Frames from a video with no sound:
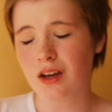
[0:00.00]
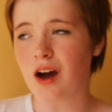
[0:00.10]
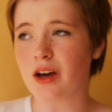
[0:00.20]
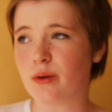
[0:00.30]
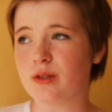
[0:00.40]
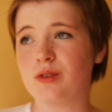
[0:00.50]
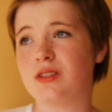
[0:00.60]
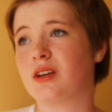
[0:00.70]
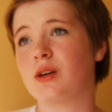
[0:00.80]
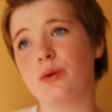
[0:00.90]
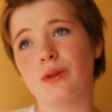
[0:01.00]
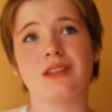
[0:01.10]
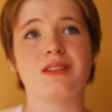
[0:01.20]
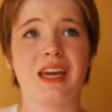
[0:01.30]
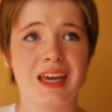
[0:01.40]
I thought she was the
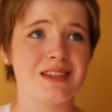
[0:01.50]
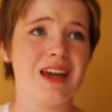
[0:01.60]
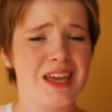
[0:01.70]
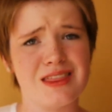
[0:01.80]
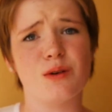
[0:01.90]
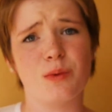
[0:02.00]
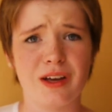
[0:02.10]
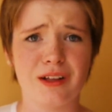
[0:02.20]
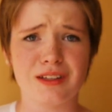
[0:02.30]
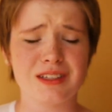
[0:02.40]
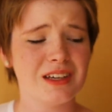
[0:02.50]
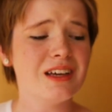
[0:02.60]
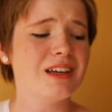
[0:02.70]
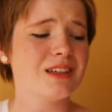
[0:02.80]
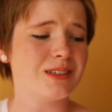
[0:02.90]
coolest kid in the world.
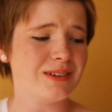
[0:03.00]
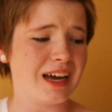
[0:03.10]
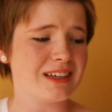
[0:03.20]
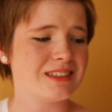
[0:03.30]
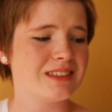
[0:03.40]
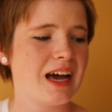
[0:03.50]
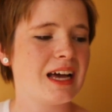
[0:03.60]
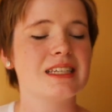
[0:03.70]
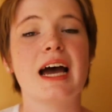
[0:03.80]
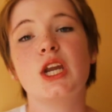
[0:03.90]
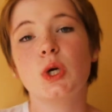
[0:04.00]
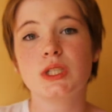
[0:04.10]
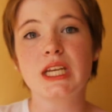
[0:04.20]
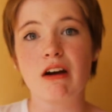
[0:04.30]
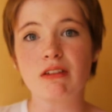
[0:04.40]
So yes, and I know
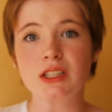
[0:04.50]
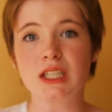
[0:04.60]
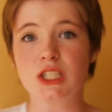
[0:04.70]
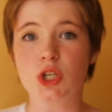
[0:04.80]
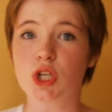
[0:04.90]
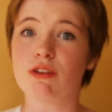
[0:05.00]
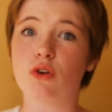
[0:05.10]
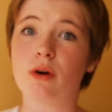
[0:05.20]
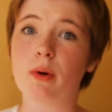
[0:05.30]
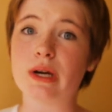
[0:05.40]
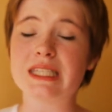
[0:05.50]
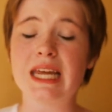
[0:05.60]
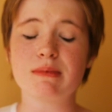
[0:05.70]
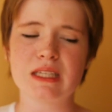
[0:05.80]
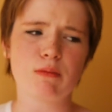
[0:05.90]
Darrell is usually for a boy's
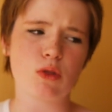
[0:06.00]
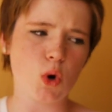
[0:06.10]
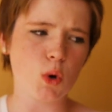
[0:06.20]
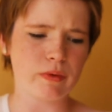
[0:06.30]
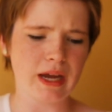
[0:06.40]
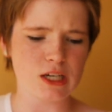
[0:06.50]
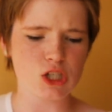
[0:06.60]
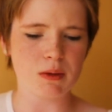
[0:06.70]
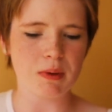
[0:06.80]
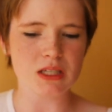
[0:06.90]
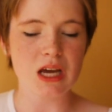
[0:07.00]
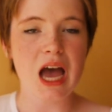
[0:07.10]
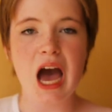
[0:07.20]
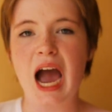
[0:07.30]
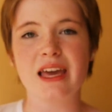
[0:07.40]
name, same with Aubrey actually, but
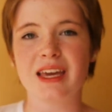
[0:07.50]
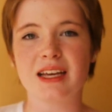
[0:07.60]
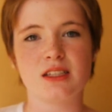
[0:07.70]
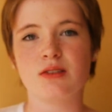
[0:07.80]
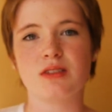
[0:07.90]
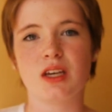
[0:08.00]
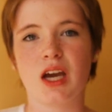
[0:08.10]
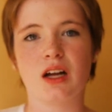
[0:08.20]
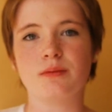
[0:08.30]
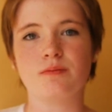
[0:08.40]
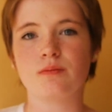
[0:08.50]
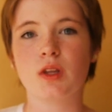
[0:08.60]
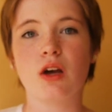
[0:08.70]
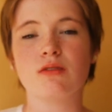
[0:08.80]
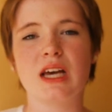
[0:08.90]
I think it suits a girl
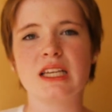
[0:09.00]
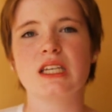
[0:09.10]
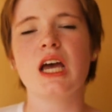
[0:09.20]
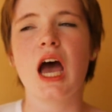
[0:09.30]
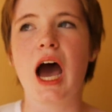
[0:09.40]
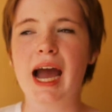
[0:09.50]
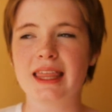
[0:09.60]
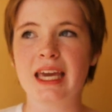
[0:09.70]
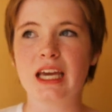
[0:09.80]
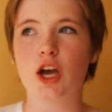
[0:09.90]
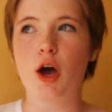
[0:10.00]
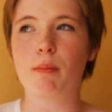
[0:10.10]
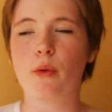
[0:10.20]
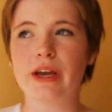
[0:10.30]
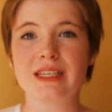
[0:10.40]
loads, and I think a
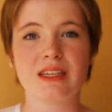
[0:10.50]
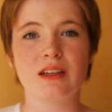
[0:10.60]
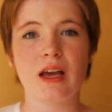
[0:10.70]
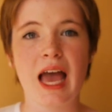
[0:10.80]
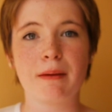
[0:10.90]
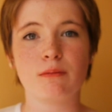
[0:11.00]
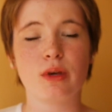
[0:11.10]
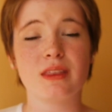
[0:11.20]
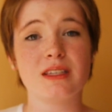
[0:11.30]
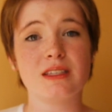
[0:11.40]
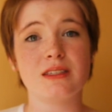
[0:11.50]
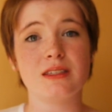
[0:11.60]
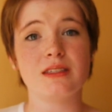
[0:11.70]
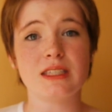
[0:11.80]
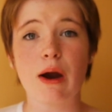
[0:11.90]
boy's, with the
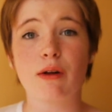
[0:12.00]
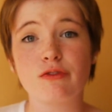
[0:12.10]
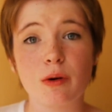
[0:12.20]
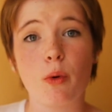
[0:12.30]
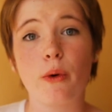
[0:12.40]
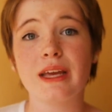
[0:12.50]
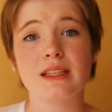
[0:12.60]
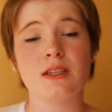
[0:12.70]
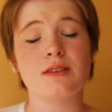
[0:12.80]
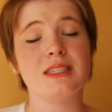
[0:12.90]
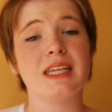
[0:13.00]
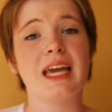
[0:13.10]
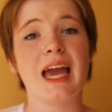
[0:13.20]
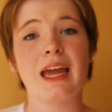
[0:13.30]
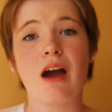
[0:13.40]
Darrell for a boy, it suits
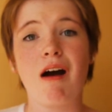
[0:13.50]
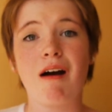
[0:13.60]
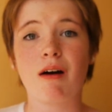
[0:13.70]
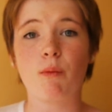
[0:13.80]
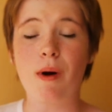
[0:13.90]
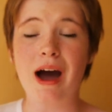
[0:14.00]
Darryl,